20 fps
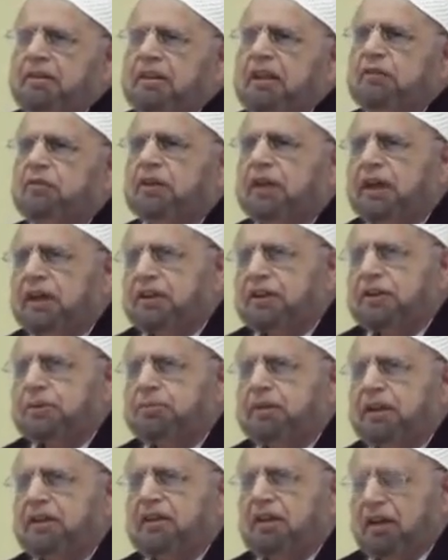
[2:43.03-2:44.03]
they have great
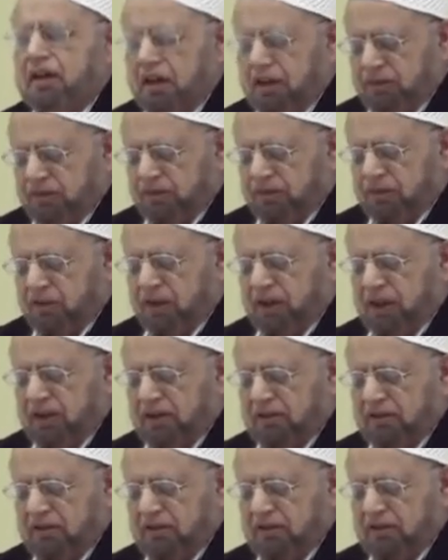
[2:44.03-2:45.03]
respect and love
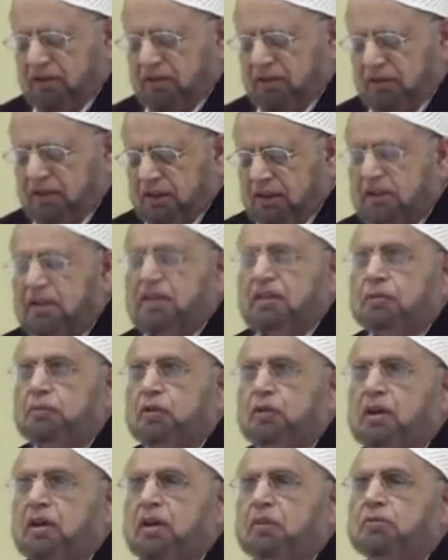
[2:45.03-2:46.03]
for Sayyid
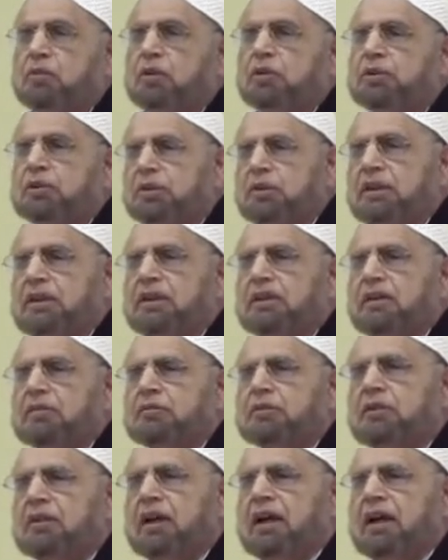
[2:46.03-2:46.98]
Mullah Maududi,